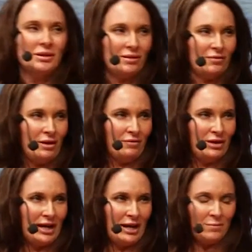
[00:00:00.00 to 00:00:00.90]
bit different
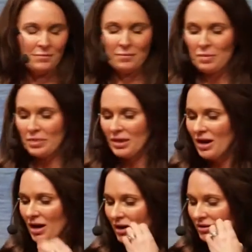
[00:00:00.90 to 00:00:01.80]
every day?
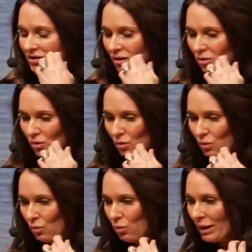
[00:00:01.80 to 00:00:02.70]
So
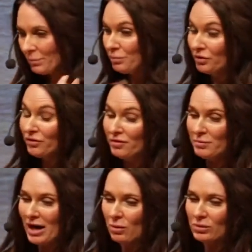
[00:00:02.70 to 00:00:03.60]
what birthed
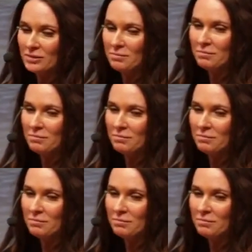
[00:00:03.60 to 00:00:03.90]
from that was